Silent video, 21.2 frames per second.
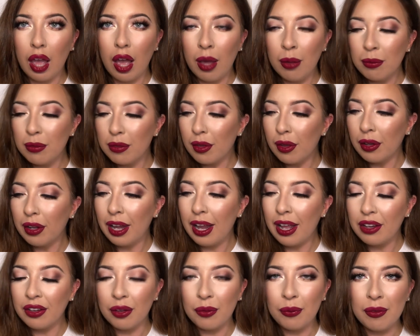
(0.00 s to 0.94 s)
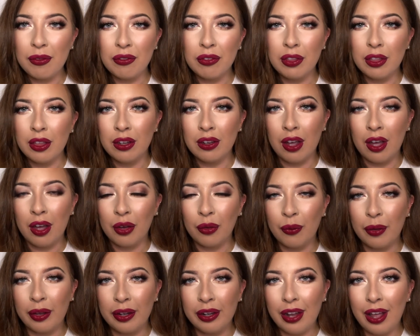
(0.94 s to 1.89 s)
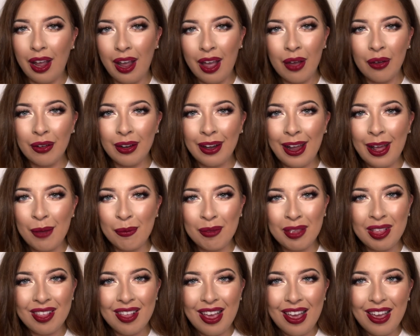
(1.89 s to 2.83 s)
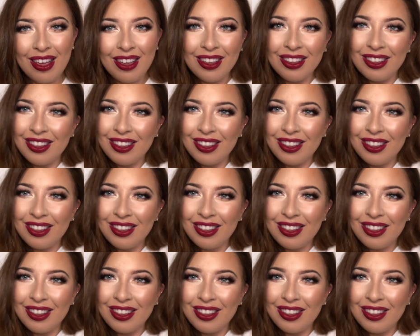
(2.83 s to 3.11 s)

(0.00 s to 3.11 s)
I'm so glad I went for the dark one. Like, how glam is this?